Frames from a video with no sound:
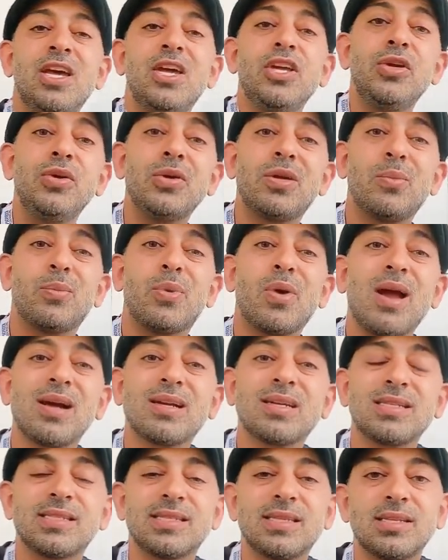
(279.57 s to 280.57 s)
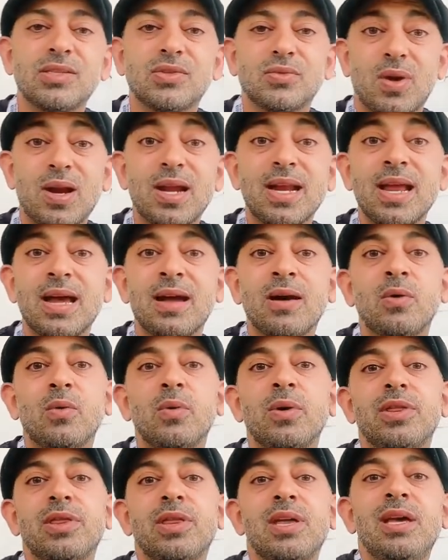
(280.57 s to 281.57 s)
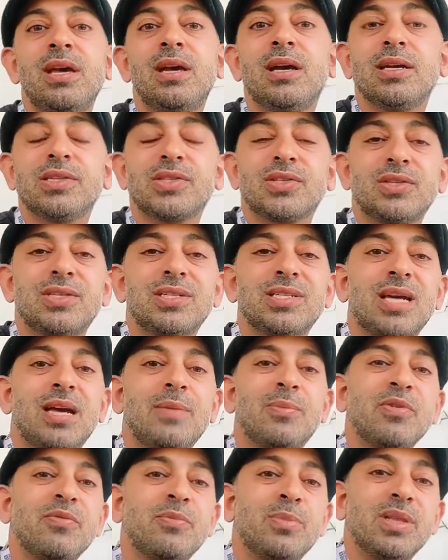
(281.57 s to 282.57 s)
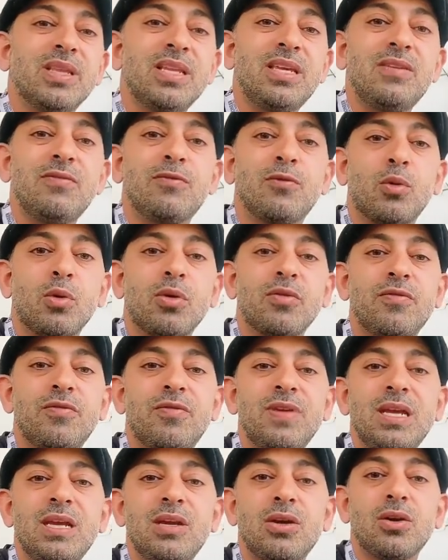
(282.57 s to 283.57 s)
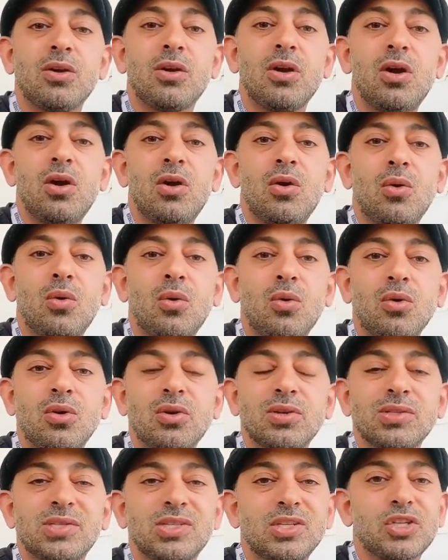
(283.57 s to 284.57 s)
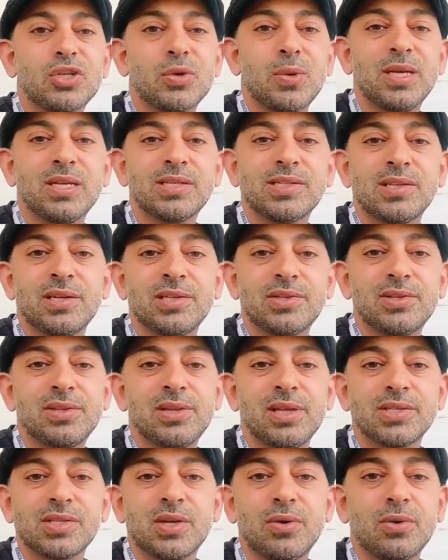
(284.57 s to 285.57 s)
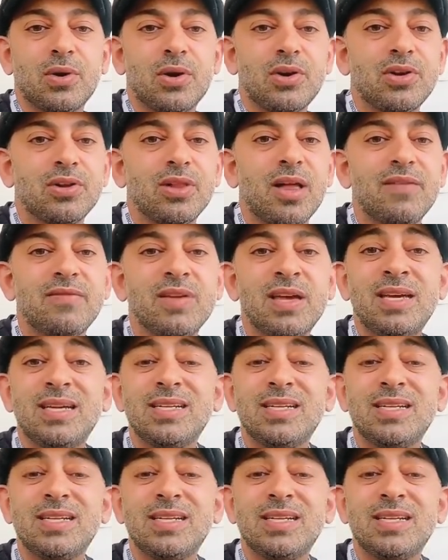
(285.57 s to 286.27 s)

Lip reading: You can practice this right now with a certain type of belief or fear or situation that's going on in your life.